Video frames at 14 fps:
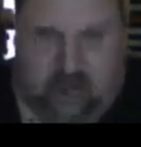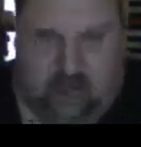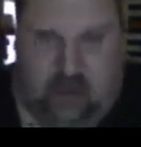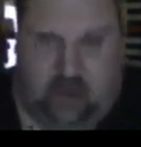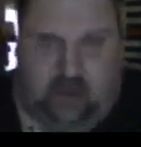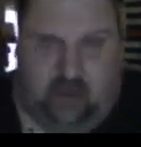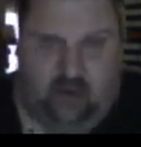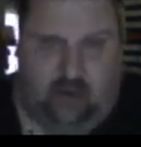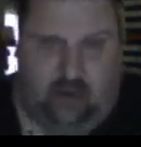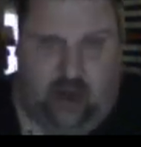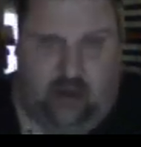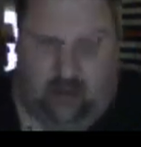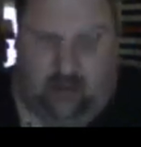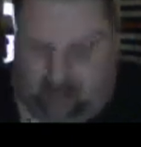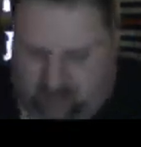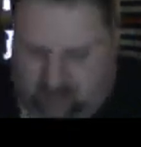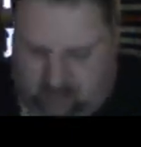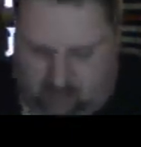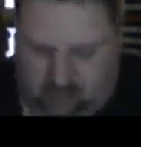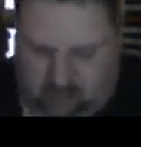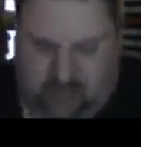be weather aware.
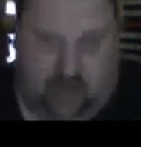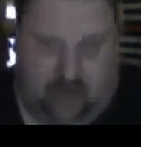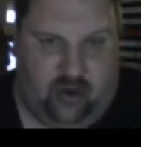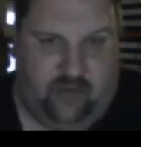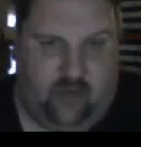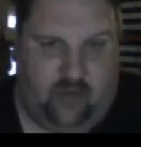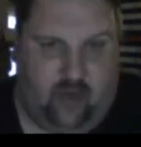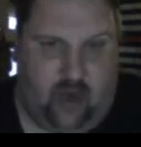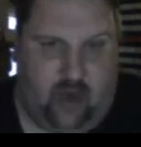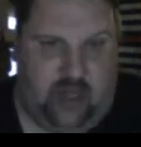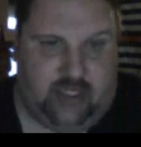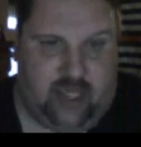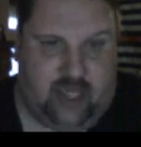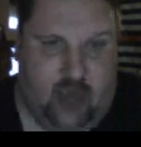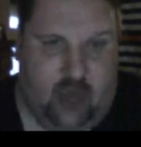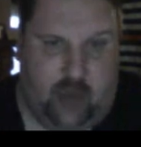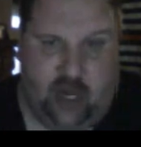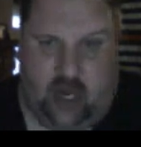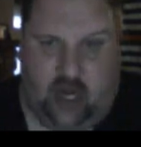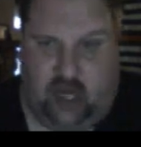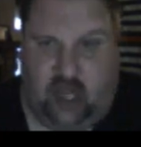Be alert for warnings. Know where
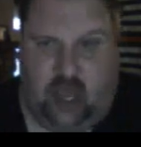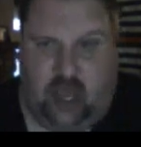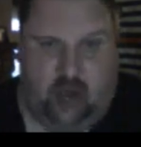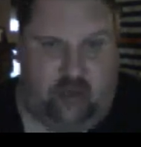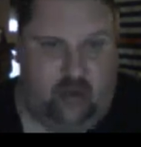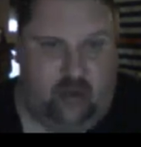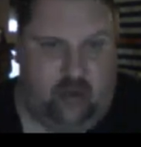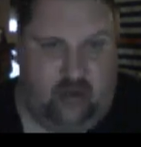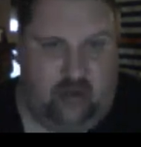you're going to go.